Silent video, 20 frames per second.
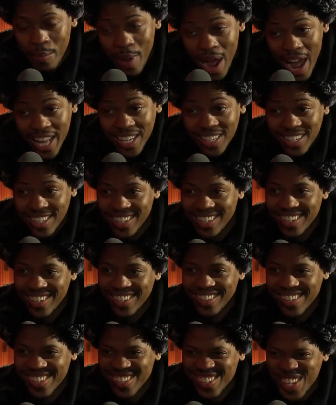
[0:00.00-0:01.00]
But
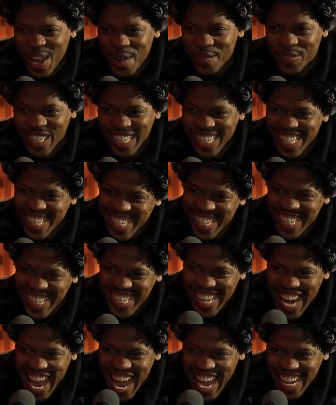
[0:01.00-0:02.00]
the stuff that
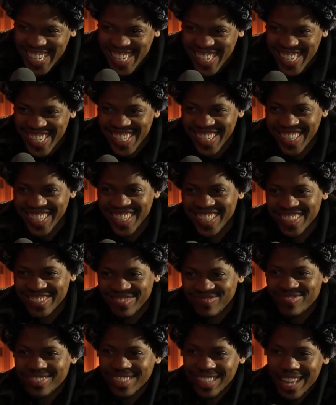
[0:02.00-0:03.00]
sticks,
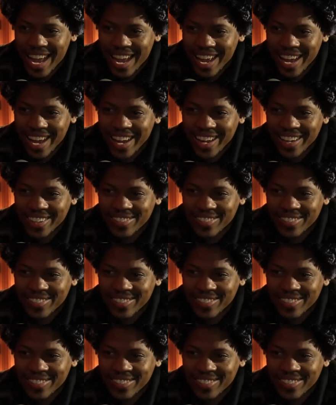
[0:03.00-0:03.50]
yeah.